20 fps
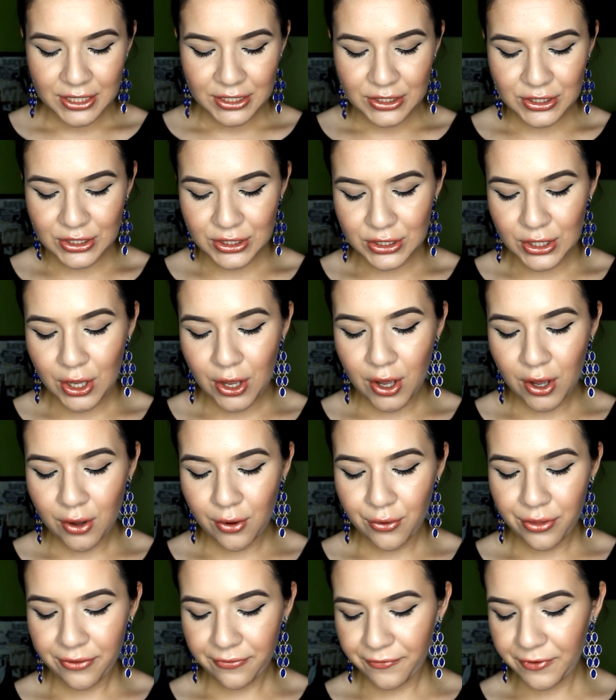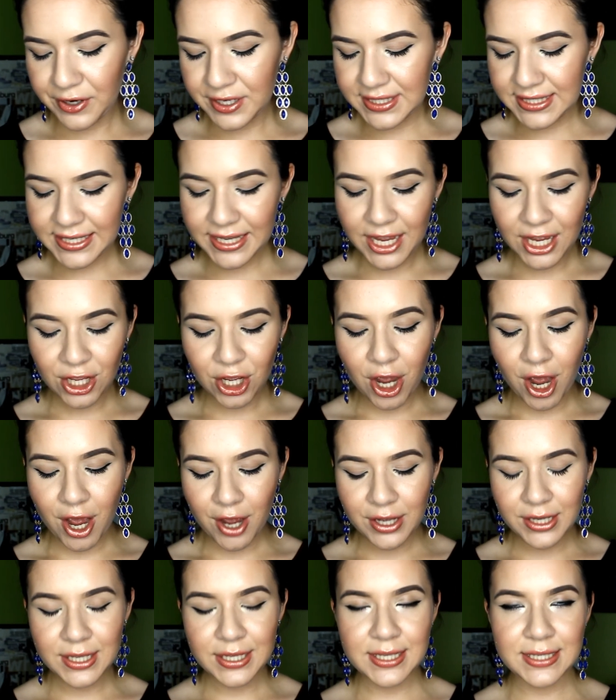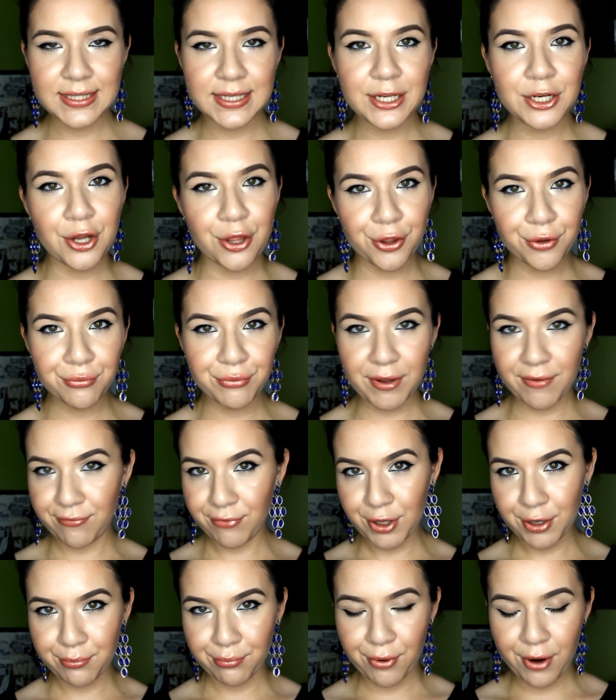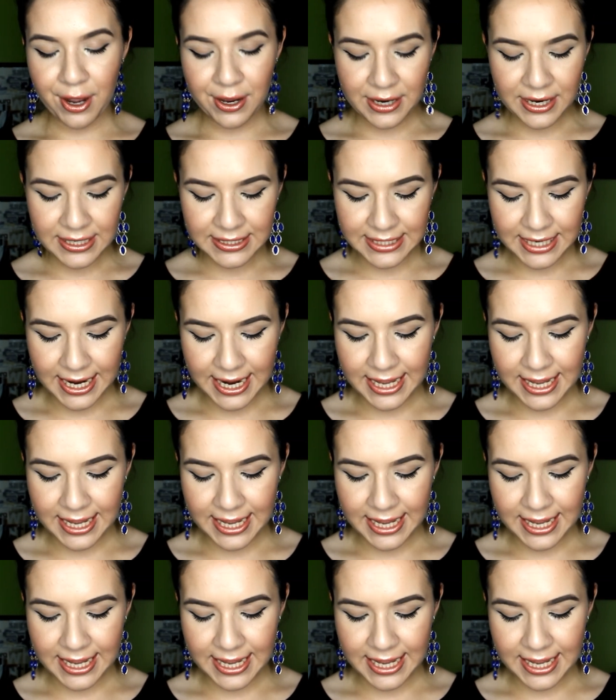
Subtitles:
So the first thing I got is another Revlon product,